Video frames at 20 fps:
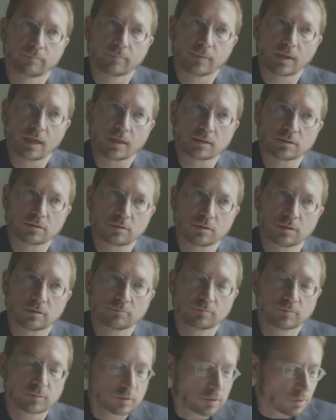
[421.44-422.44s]
Yeah. So
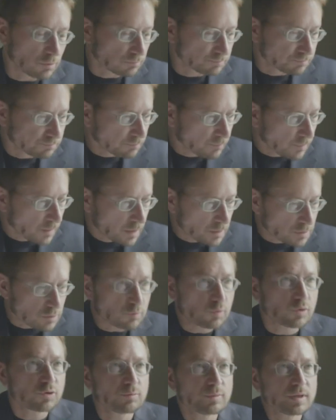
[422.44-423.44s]

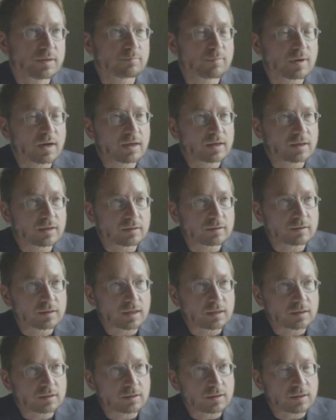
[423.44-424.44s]
what do you mean by
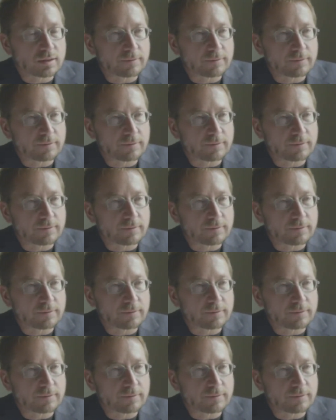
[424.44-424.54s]
that?